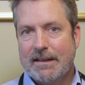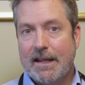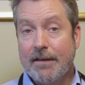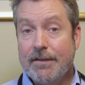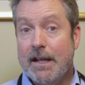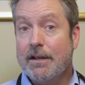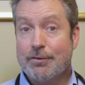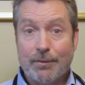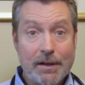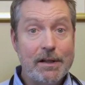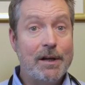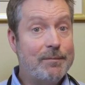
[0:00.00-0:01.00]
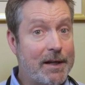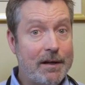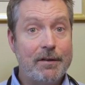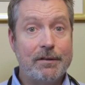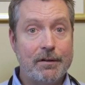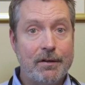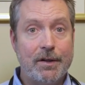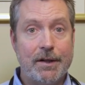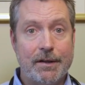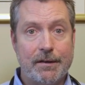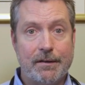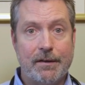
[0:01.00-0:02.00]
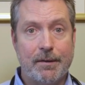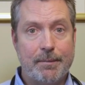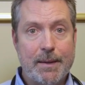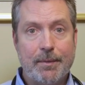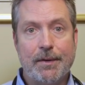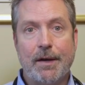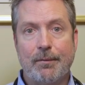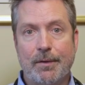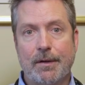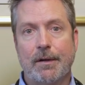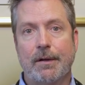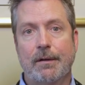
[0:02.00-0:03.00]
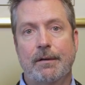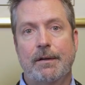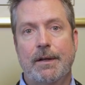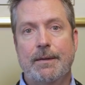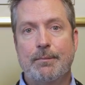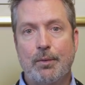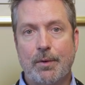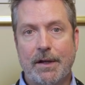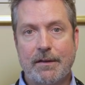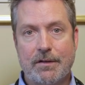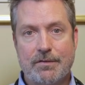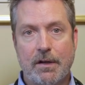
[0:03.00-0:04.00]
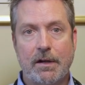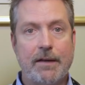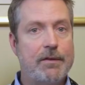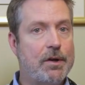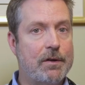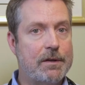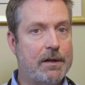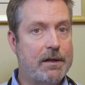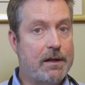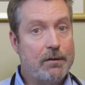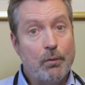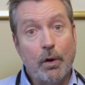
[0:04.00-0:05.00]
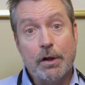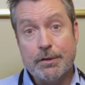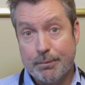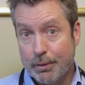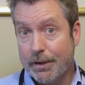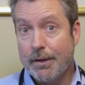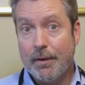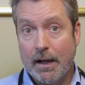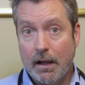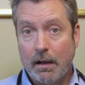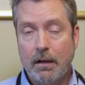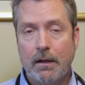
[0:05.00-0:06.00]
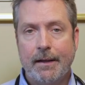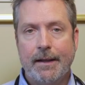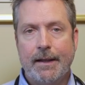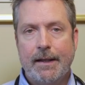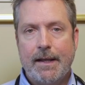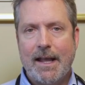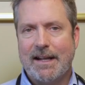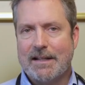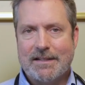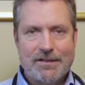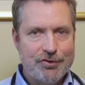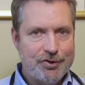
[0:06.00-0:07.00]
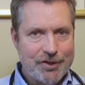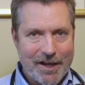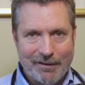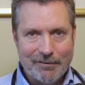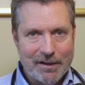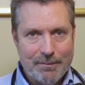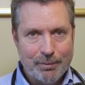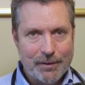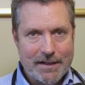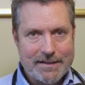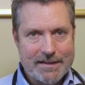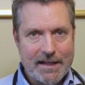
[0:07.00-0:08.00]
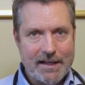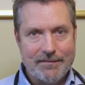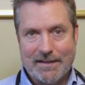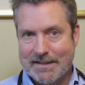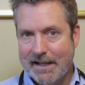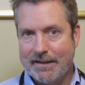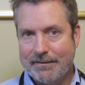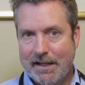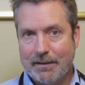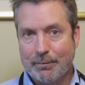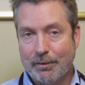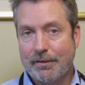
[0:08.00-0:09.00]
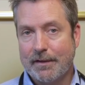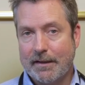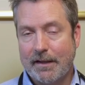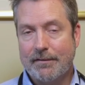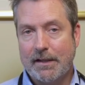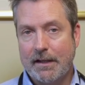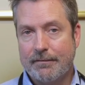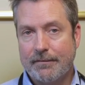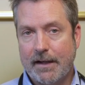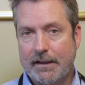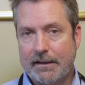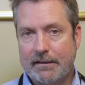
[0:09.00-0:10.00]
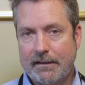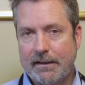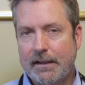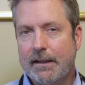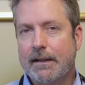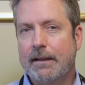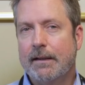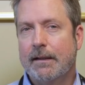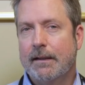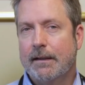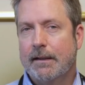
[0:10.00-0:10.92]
the FDA has really come down on the people that were importing this drug, even though it, it works pretty well and it's generally pretty safe. It's not FDA approved, and the FDA finally did